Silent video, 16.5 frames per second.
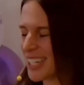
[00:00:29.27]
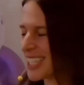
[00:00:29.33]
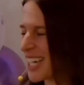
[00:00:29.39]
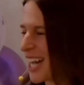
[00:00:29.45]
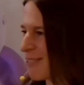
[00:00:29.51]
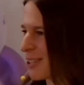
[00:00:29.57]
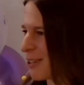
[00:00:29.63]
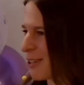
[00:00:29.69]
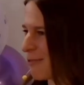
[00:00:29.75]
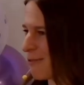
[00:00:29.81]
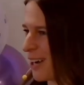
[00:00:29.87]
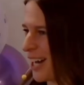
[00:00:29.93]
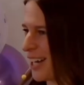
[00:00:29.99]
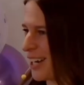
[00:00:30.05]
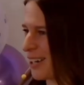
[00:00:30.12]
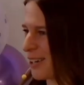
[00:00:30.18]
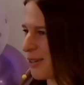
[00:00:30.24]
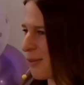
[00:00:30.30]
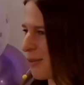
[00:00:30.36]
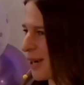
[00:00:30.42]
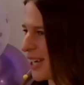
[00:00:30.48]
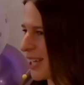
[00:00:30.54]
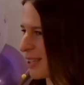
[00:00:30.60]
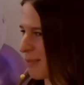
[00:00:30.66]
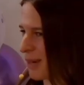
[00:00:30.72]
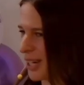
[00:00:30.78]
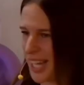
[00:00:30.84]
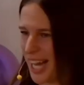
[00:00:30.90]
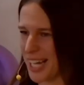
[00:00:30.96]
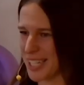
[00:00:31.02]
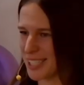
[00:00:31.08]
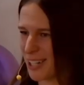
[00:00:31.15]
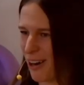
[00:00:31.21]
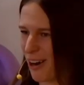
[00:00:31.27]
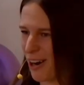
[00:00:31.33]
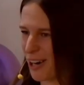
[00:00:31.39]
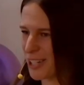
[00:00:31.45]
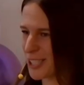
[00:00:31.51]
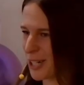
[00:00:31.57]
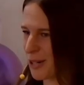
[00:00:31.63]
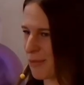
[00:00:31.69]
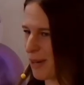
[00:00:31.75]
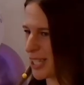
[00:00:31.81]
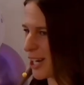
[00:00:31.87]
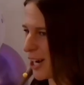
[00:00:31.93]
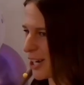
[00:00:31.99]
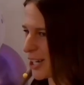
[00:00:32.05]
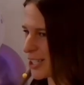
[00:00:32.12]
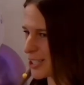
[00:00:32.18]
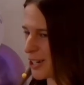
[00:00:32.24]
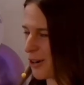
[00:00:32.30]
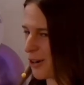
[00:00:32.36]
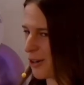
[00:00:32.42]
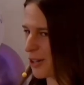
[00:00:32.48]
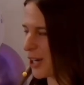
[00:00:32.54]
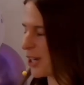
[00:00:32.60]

to have a little fun with my last talk. So my talk is called A